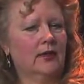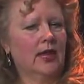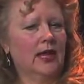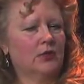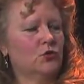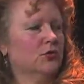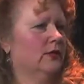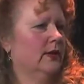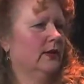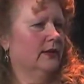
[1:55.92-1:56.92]

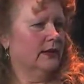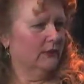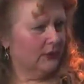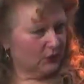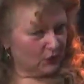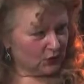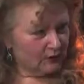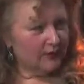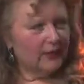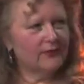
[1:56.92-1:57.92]
actually a
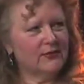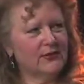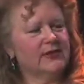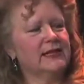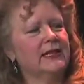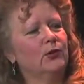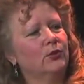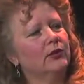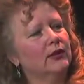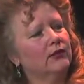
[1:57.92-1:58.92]
definition of
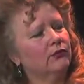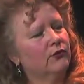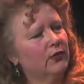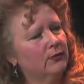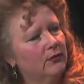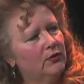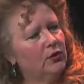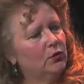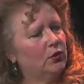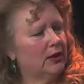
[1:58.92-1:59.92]
sustainability from the
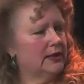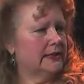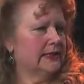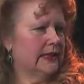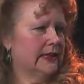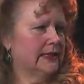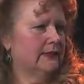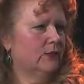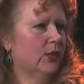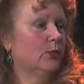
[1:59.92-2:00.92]
United States
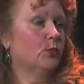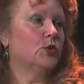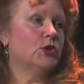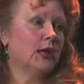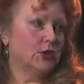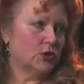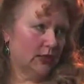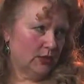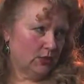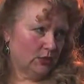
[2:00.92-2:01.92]
Environmental Protection
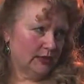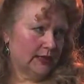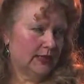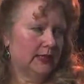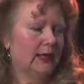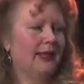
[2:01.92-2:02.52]
Agency